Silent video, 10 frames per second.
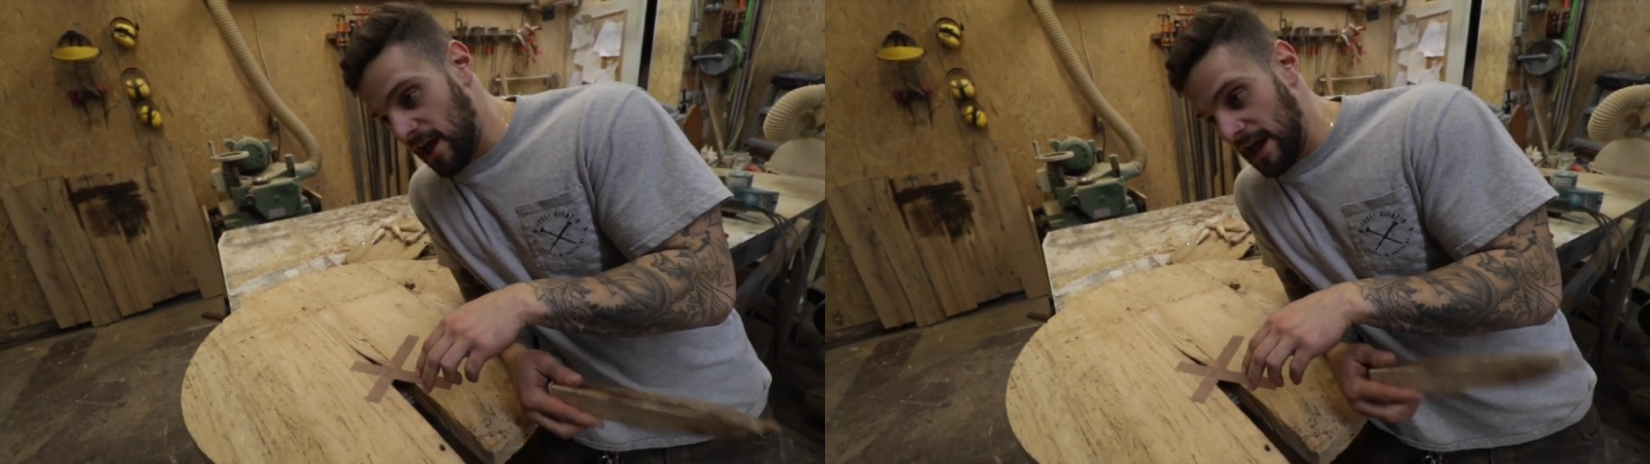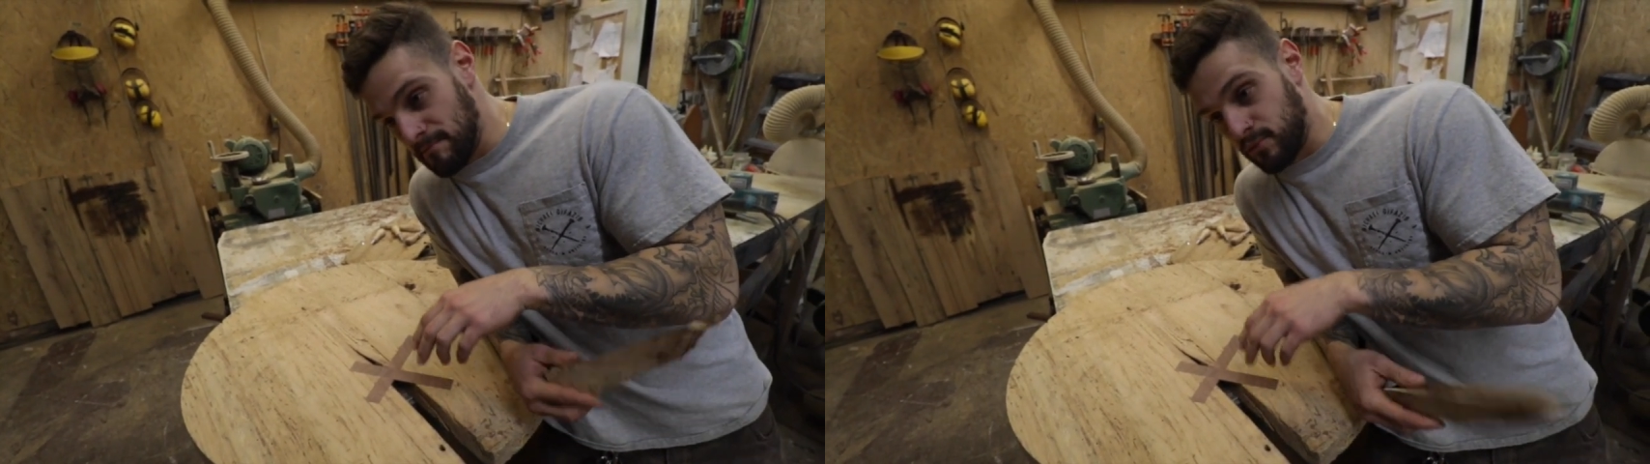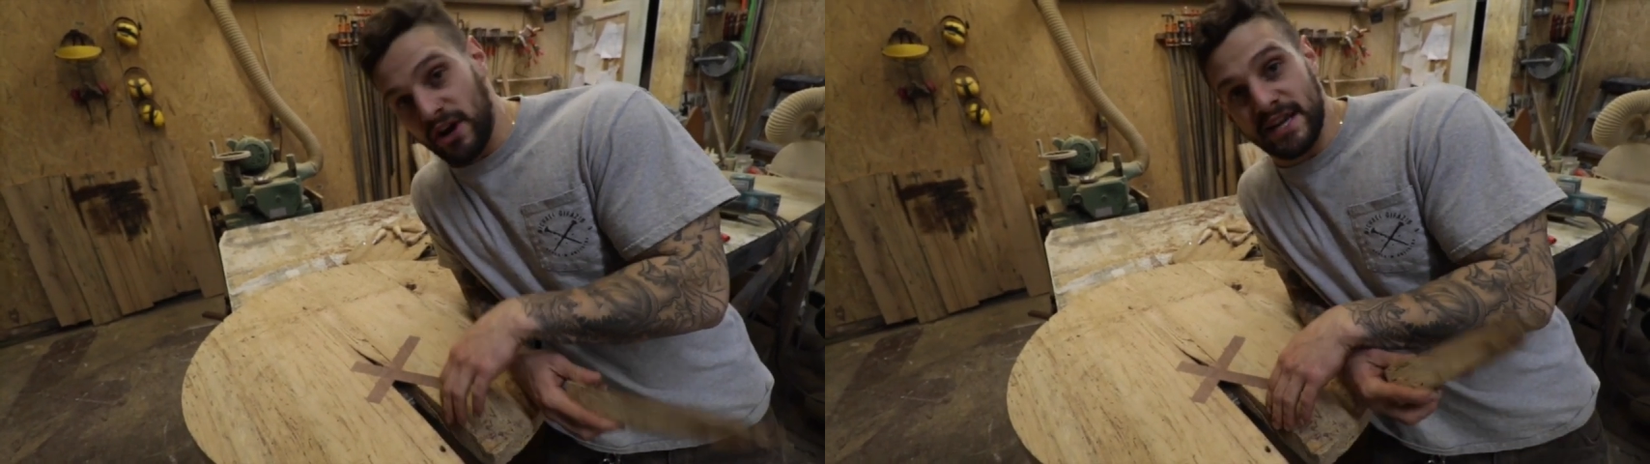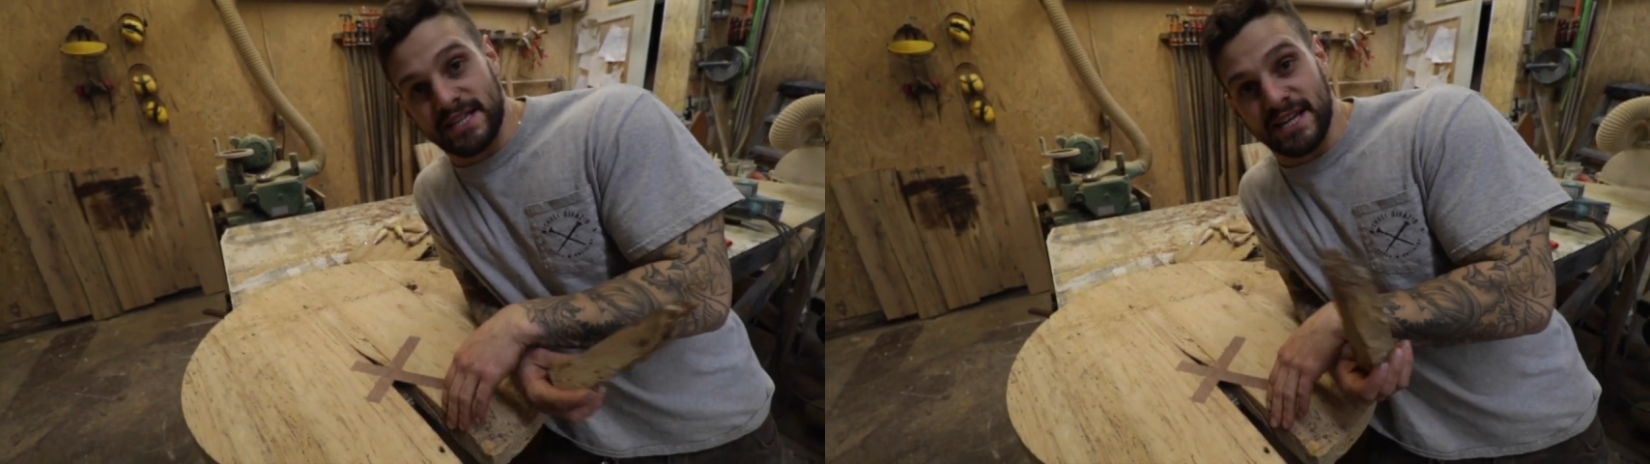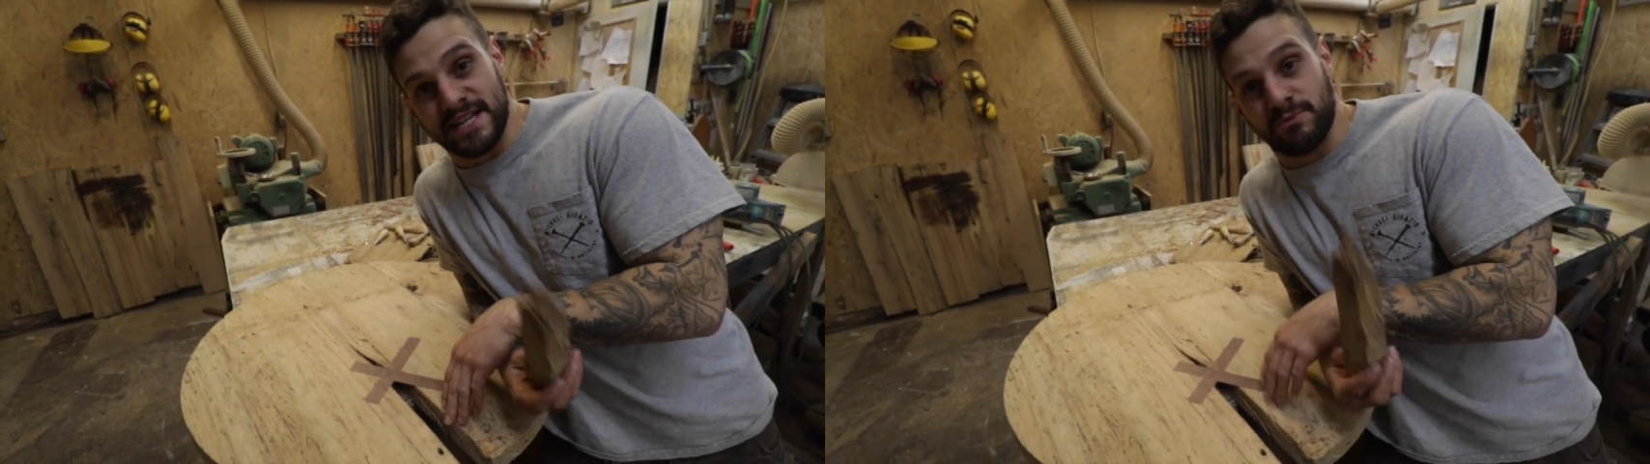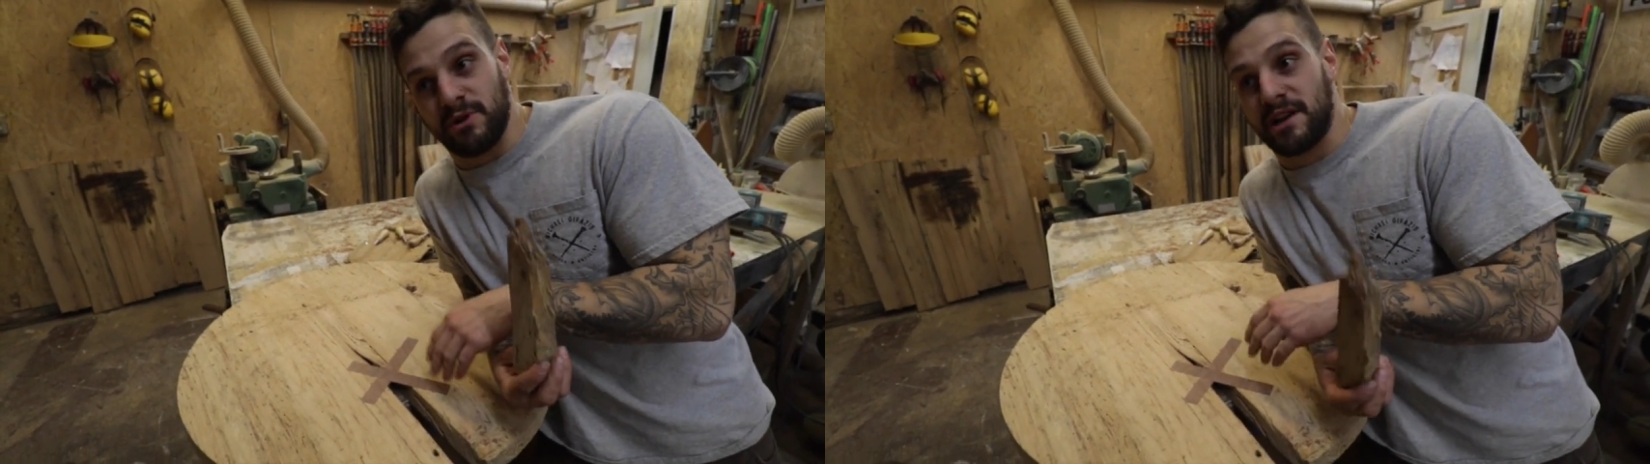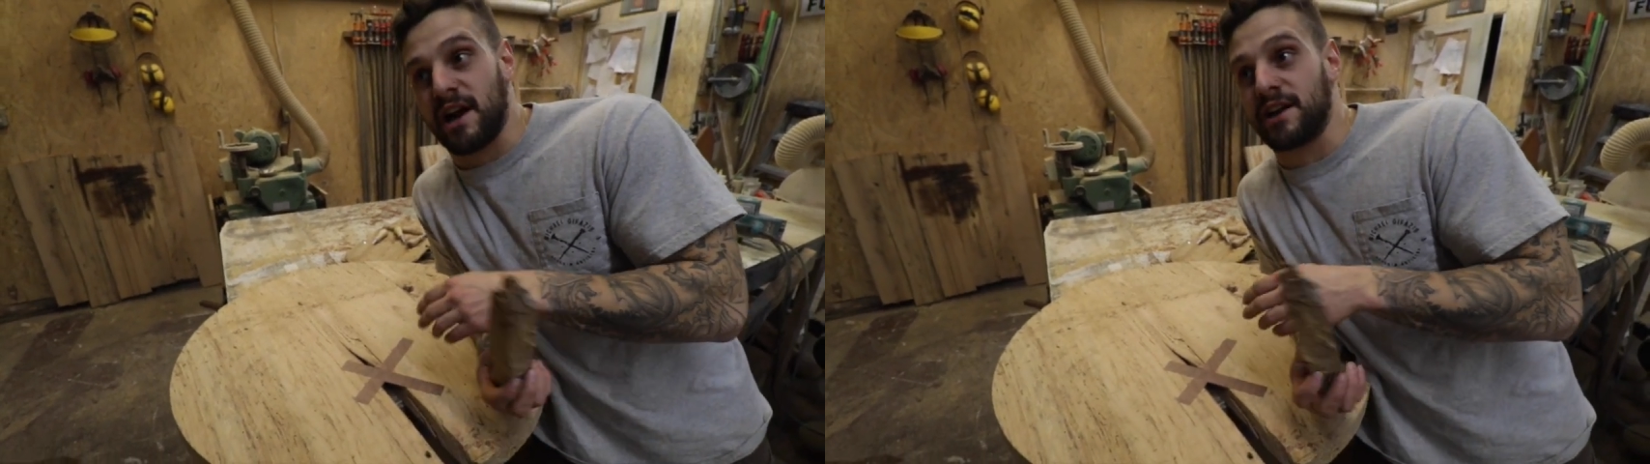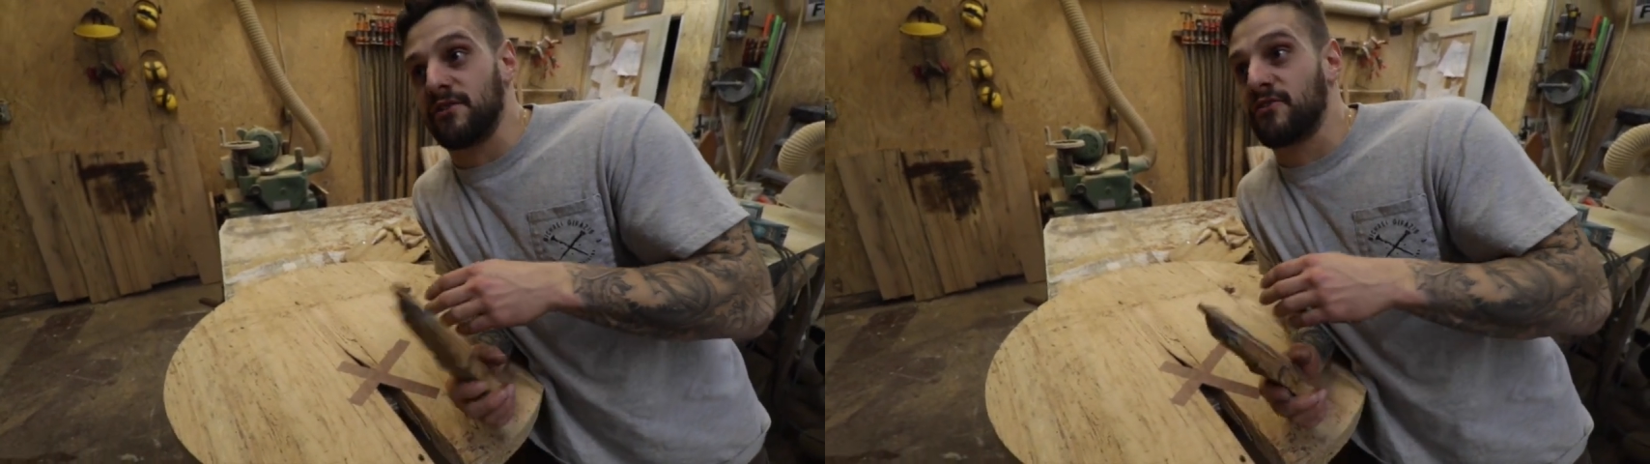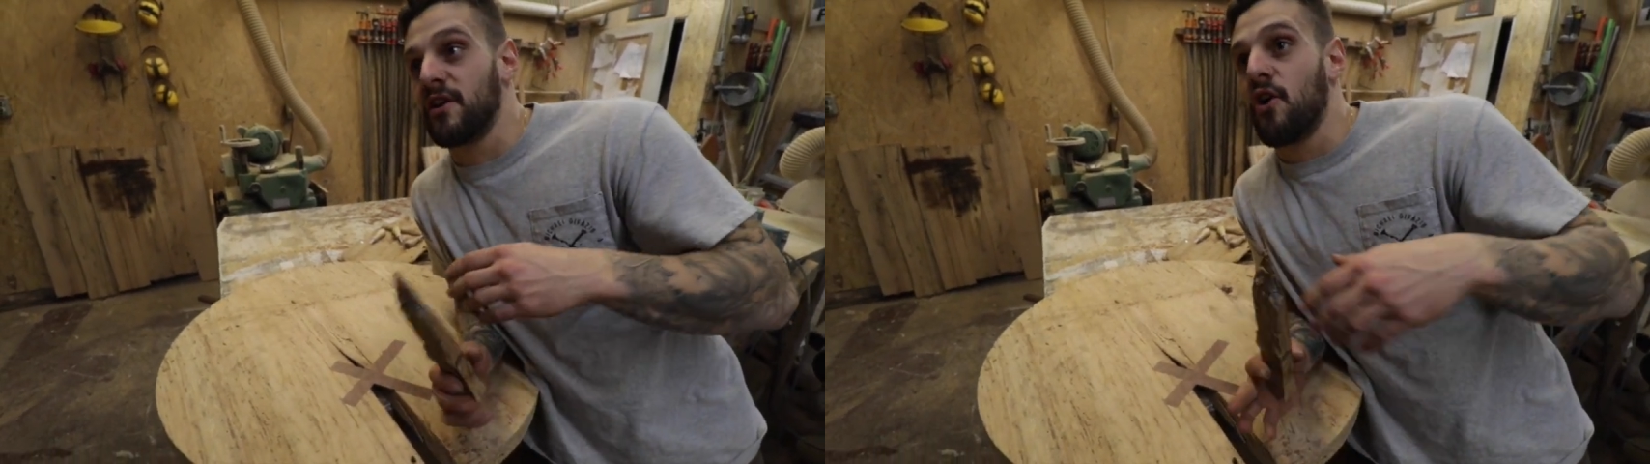embrace this and we kind of